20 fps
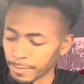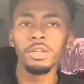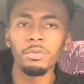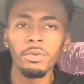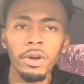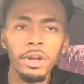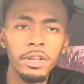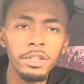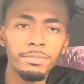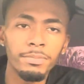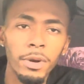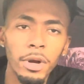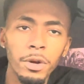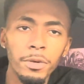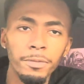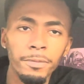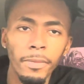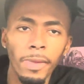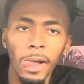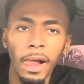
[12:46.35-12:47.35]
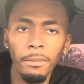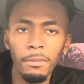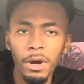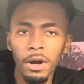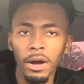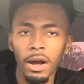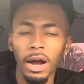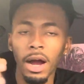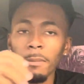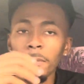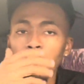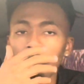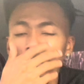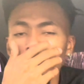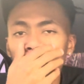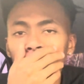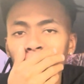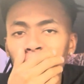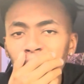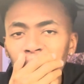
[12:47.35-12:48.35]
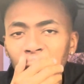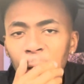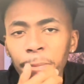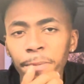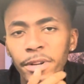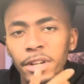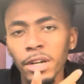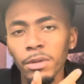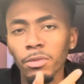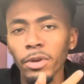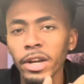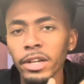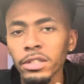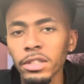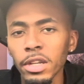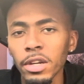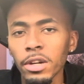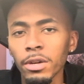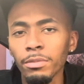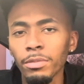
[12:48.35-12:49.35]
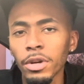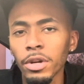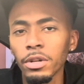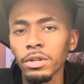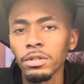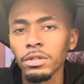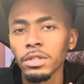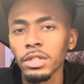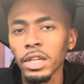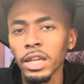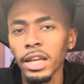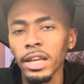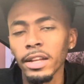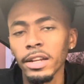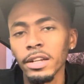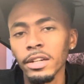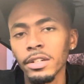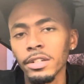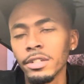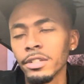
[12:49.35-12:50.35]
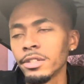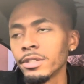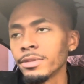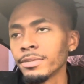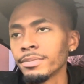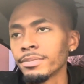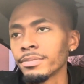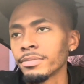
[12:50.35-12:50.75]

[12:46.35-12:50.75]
Anyways, bro, I'm probably wrap it up right there, bro. And